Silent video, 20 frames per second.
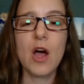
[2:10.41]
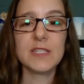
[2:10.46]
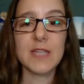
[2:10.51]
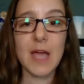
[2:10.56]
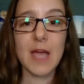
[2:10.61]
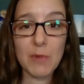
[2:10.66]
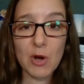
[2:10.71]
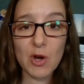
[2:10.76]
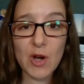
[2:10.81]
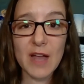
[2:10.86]

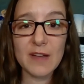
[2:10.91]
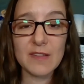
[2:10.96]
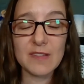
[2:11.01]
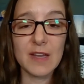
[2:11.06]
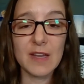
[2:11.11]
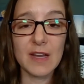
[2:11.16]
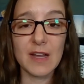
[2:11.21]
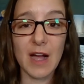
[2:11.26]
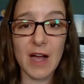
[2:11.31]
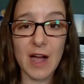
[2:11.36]
Democrats
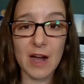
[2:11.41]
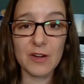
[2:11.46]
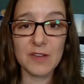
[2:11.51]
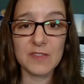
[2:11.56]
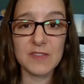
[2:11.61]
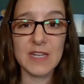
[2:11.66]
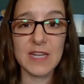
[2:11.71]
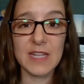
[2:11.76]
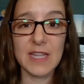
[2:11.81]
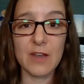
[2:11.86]
in Congress
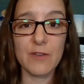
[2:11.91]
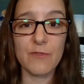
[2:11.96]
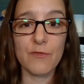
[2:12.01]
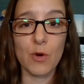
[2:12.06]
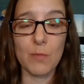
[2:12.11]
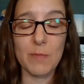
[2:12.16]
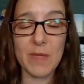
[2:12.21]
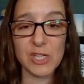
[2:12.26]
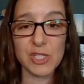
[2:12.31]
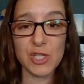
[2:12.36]
need to get
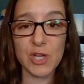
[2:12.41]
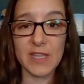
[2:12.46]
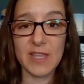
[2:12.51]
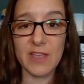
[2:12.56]
information,